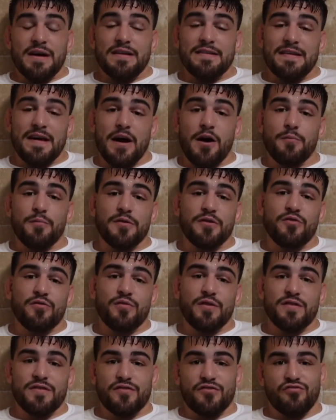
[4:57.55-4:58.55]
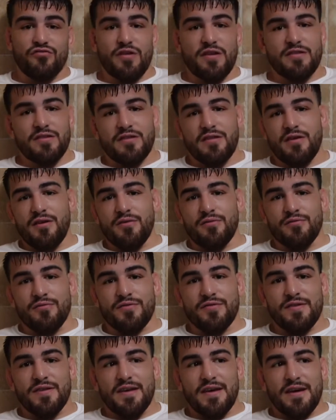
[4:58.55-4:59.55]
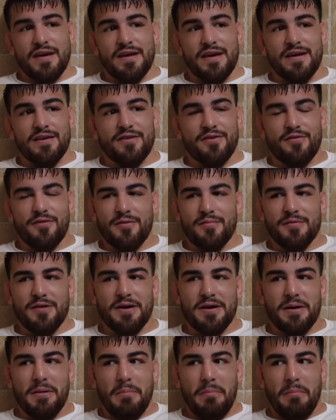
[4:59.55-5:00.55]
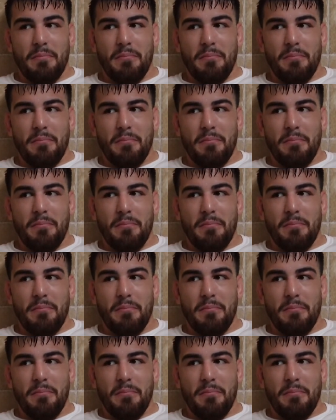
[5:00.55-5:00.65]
to help increase the strength of those. And out of nowhere, I'm like,